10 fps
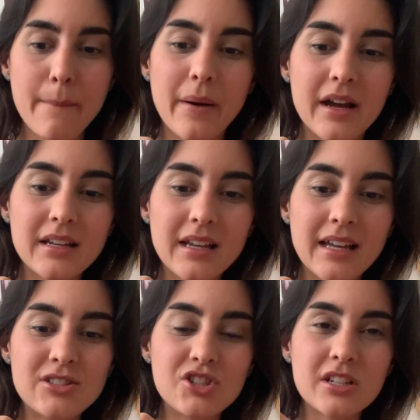But
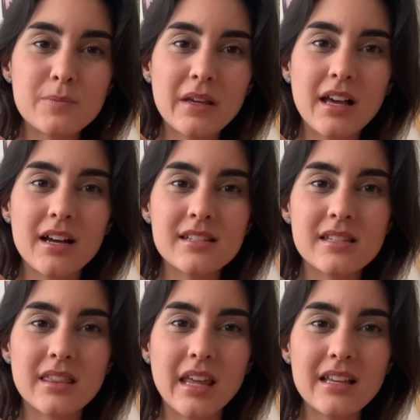it's just because
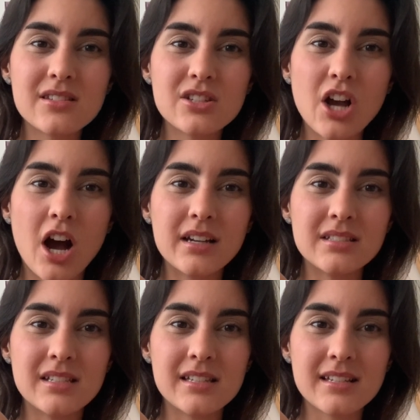things
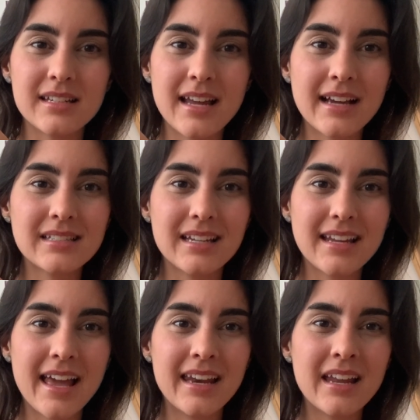got disconnected,
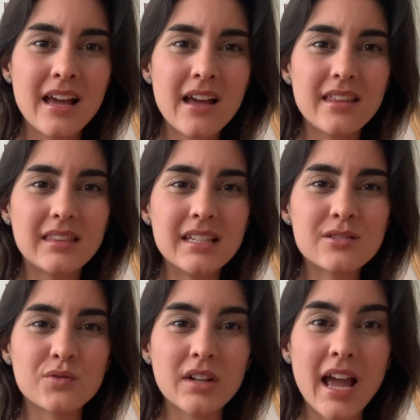and
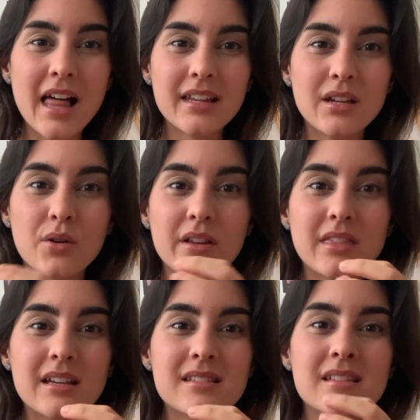this reality, or
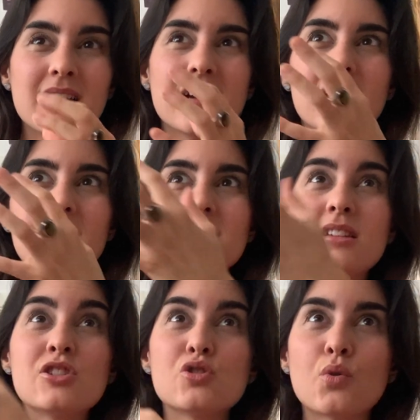this
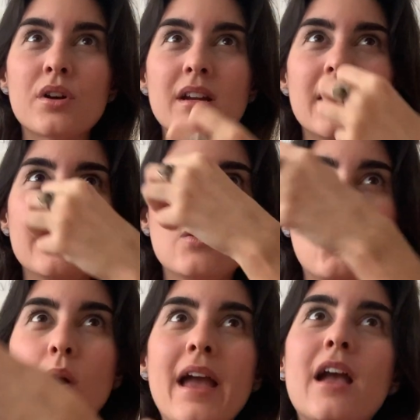distorted
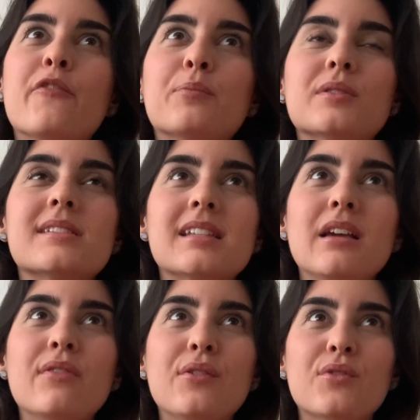way of
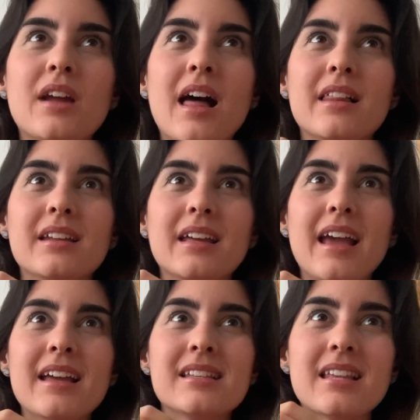perceiving reality,
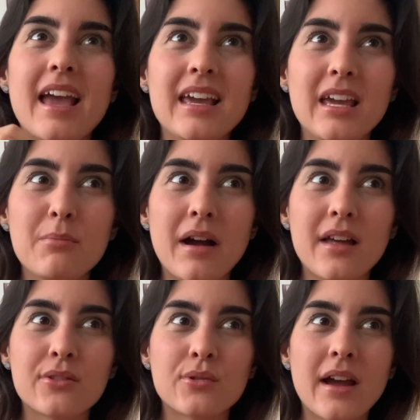is hanging by
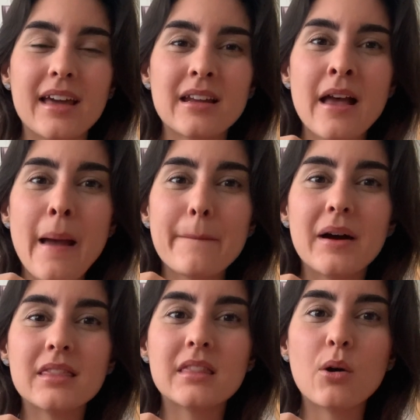a thread.
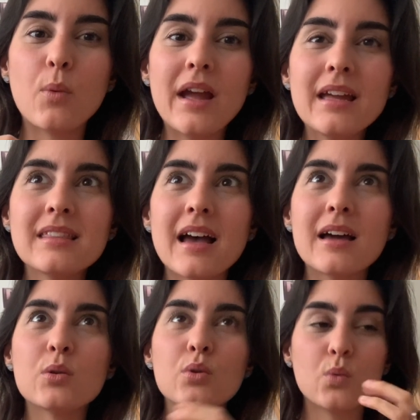But the way
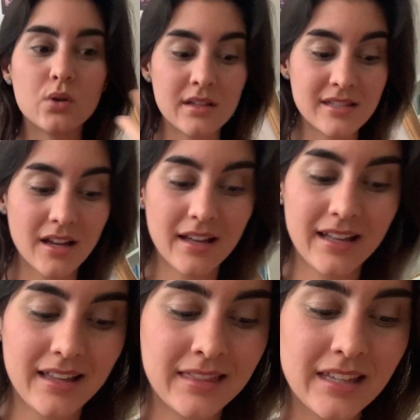that
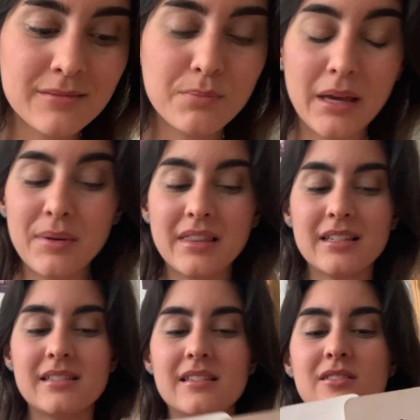
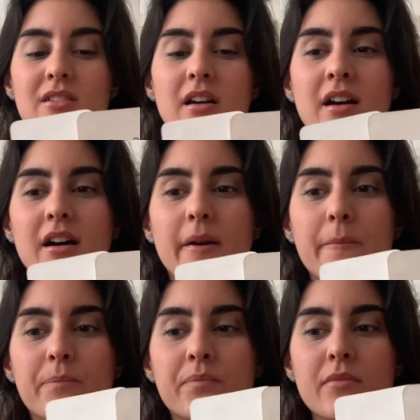this is
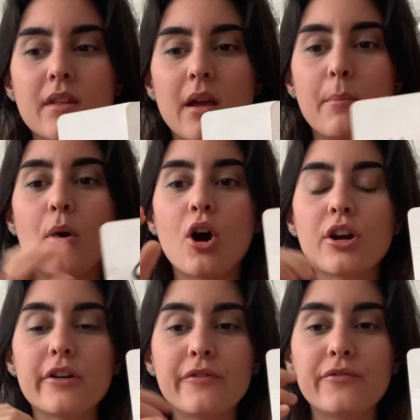part
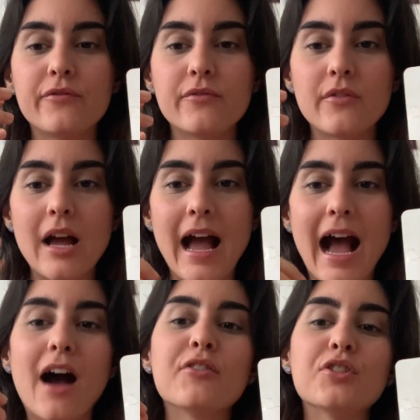of
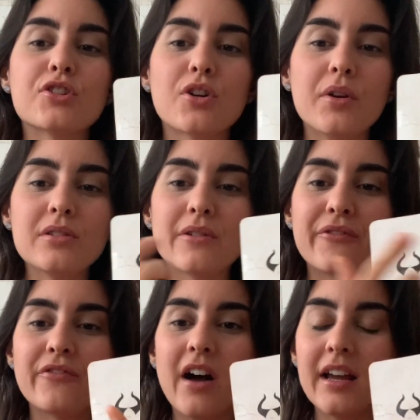how you're going to
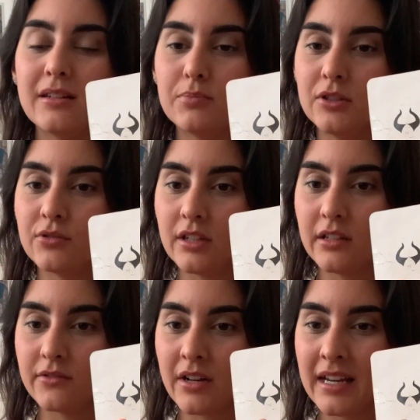find beauty,
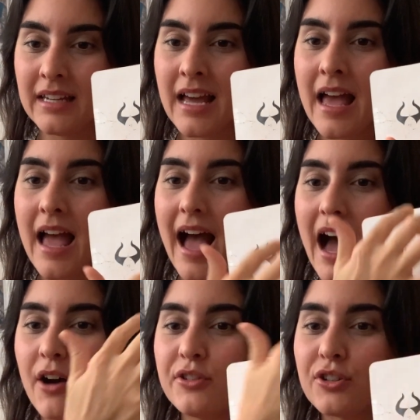right?
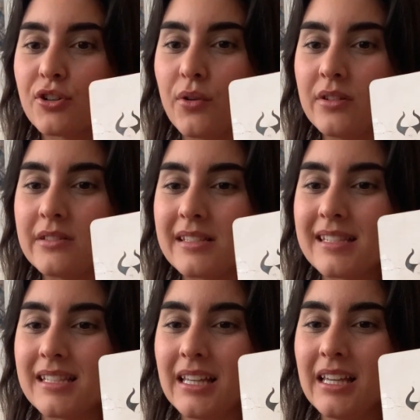How you're going to
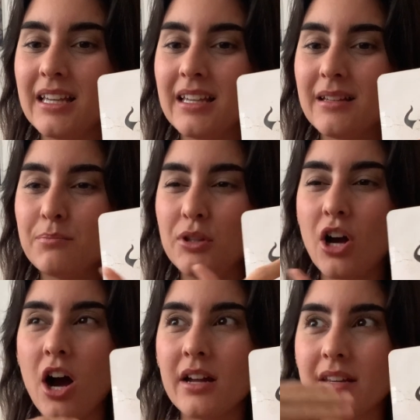see
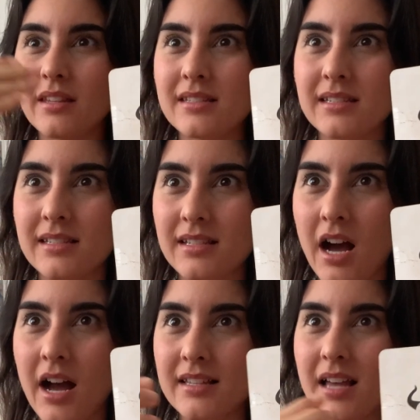beyond this
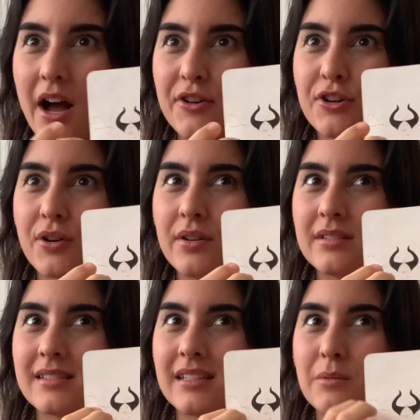disguise, how you're going
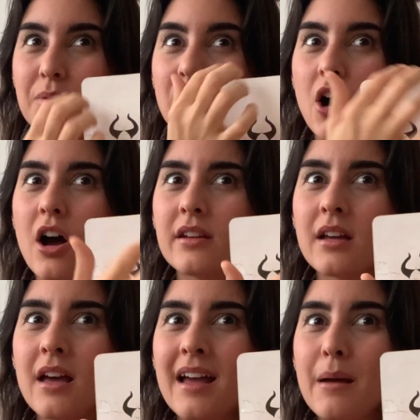to see beyond,
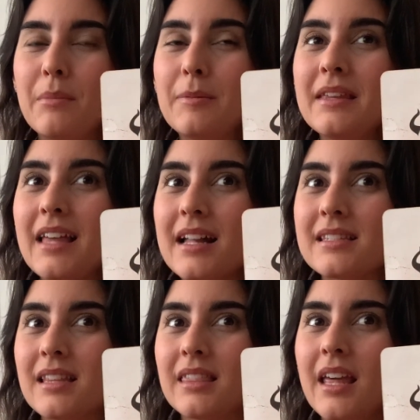maybe that's
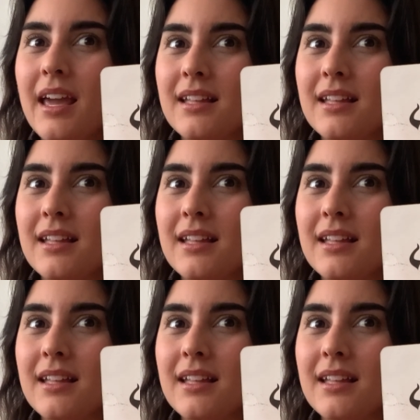the thing.